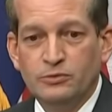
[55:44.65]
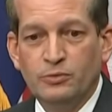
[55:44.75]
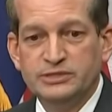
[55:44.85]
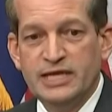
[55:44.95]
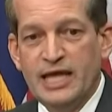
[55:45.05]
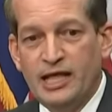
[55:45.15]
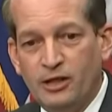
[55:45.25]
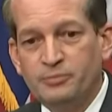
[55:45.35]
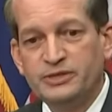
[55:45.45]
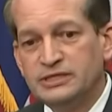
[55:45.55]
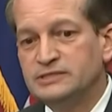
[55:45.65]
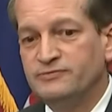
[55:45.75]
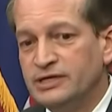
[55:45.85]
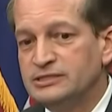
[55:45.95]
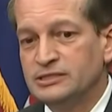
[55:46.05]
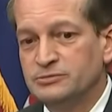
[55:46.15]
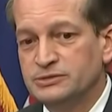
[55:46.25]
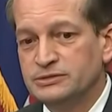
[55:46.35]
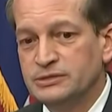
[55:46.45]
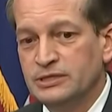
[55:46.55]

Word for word: was help these victims.